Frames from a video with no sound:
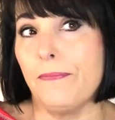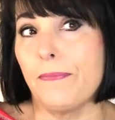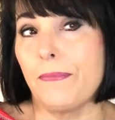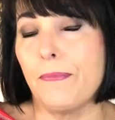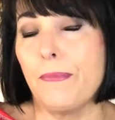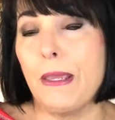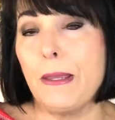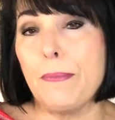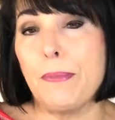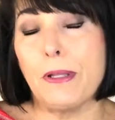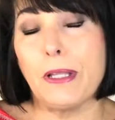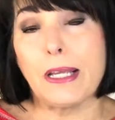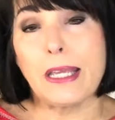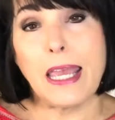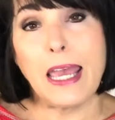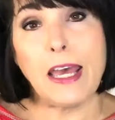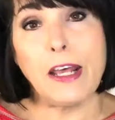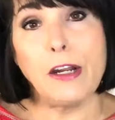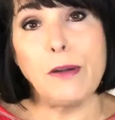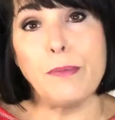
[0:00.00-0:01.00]
people
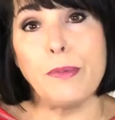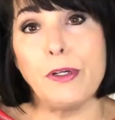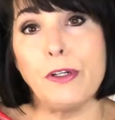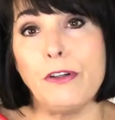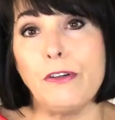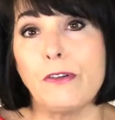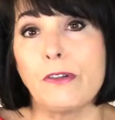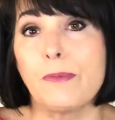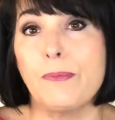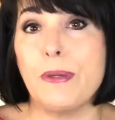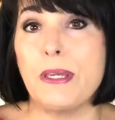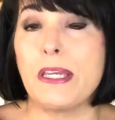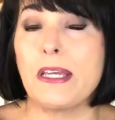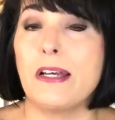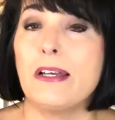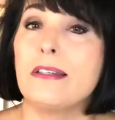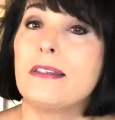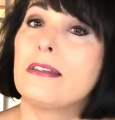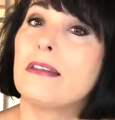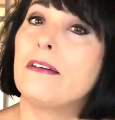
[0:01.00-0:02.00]
accountable
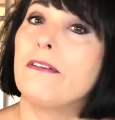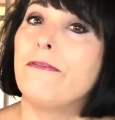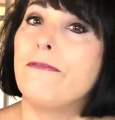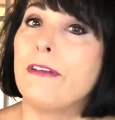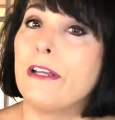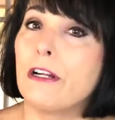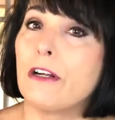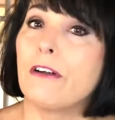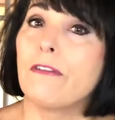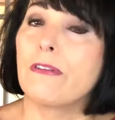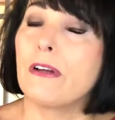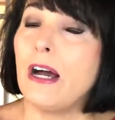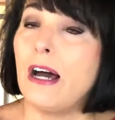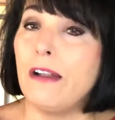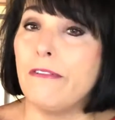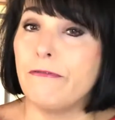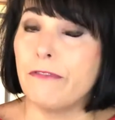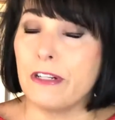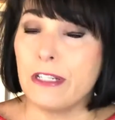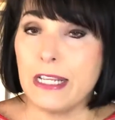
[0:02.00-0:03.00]
because the fear of
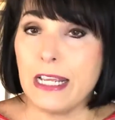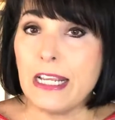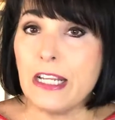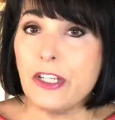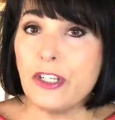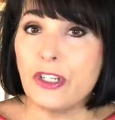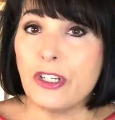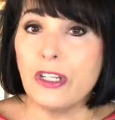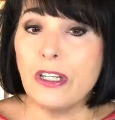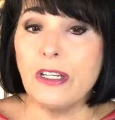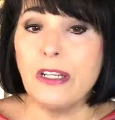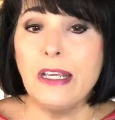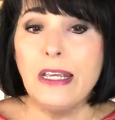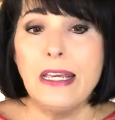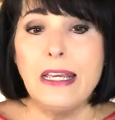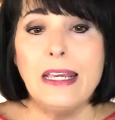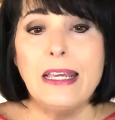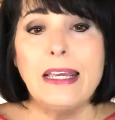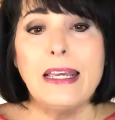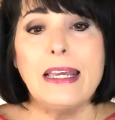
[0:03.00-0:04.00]
confrontation
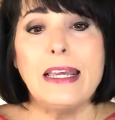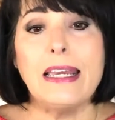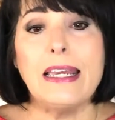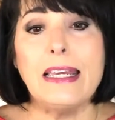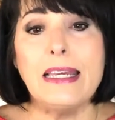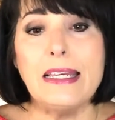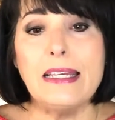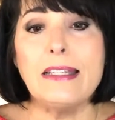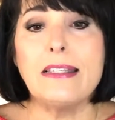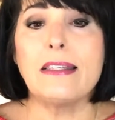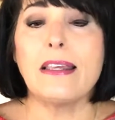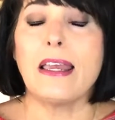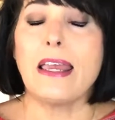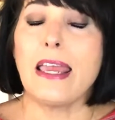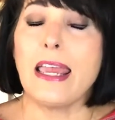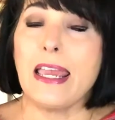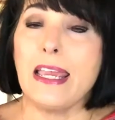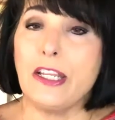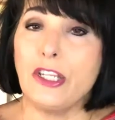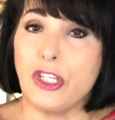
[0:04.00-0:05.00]
is
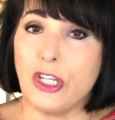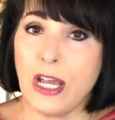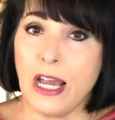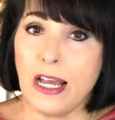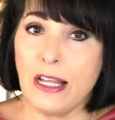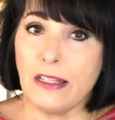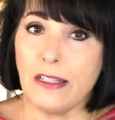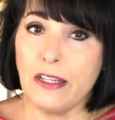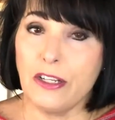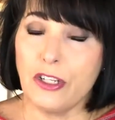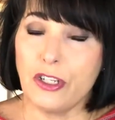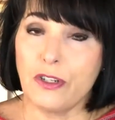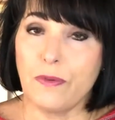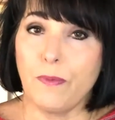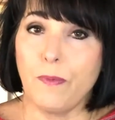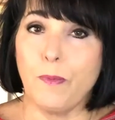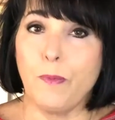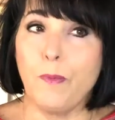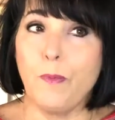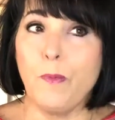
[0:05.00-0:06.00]
a challenge.
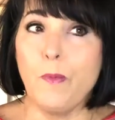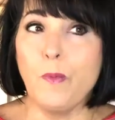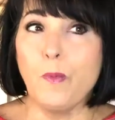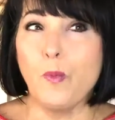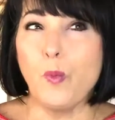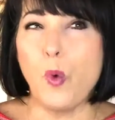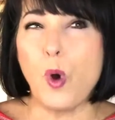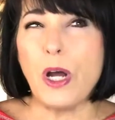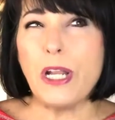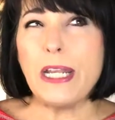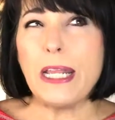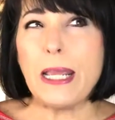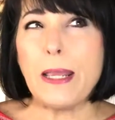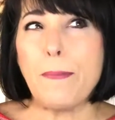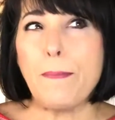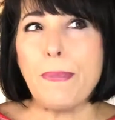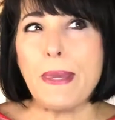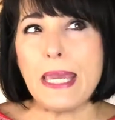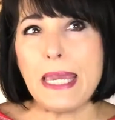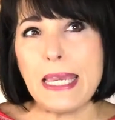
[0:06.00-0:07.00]
Wanting
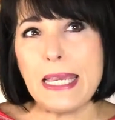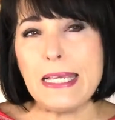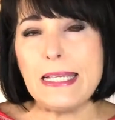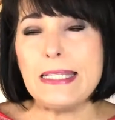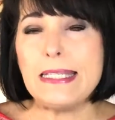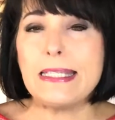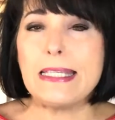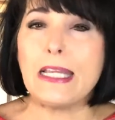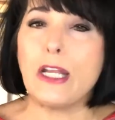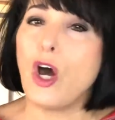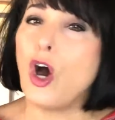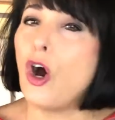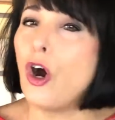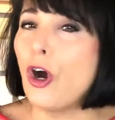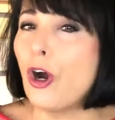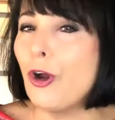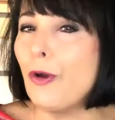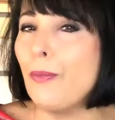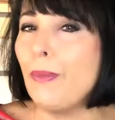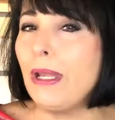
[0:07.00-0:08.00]
peace and
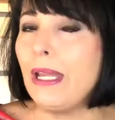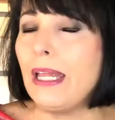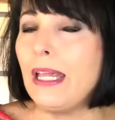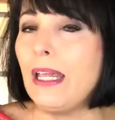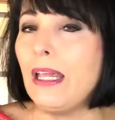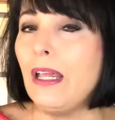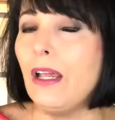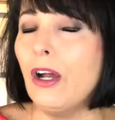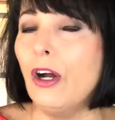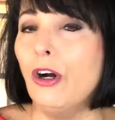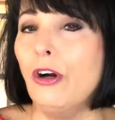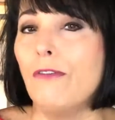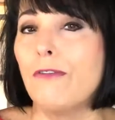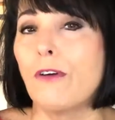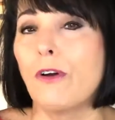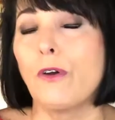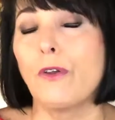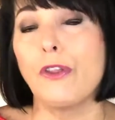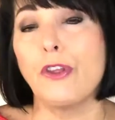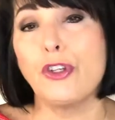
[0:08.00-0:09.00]
harmony
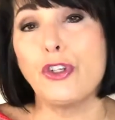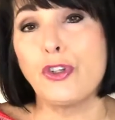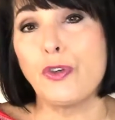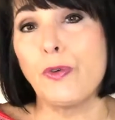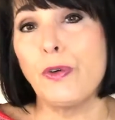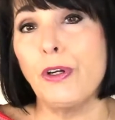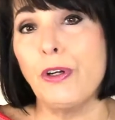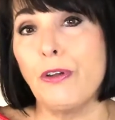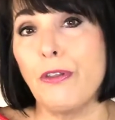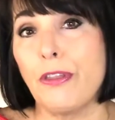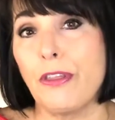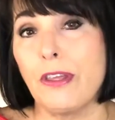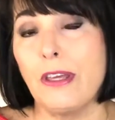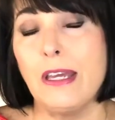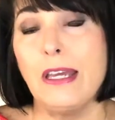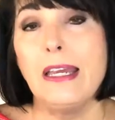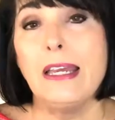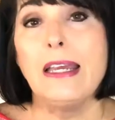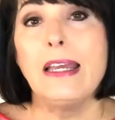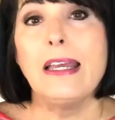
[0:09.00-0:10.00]
over the truth
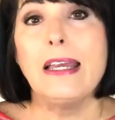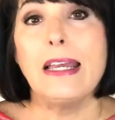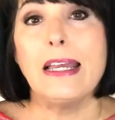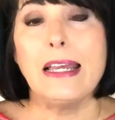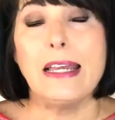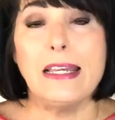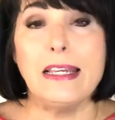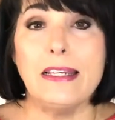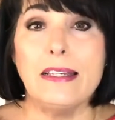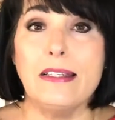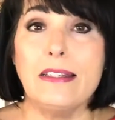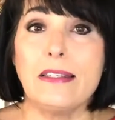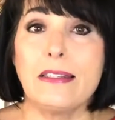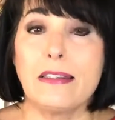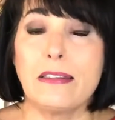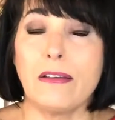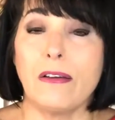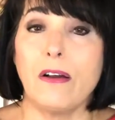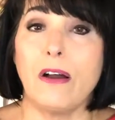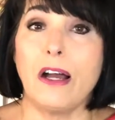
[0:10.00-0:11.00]

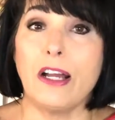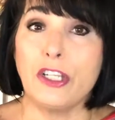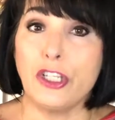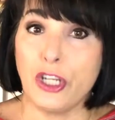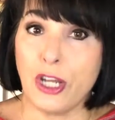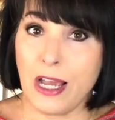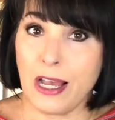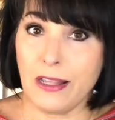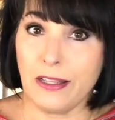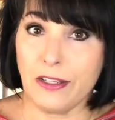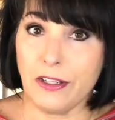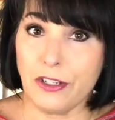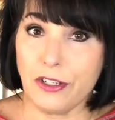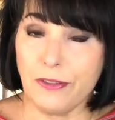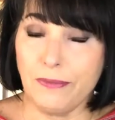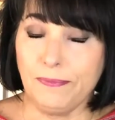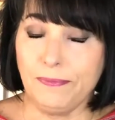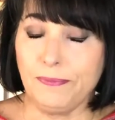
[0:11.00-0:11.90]
is a challenge.